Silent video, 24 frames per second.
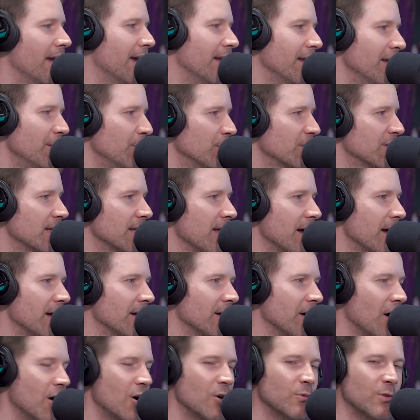and he was
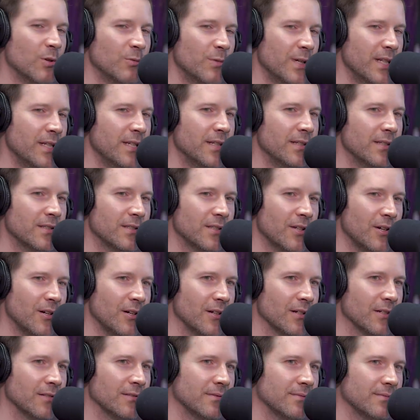like, "Oh, well, we need to
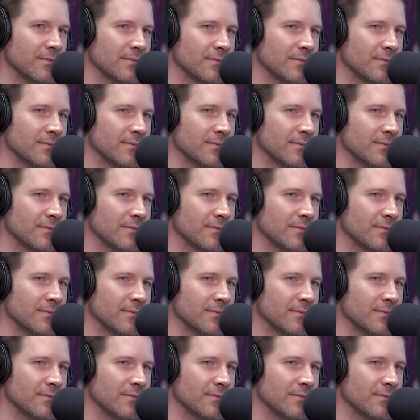talk."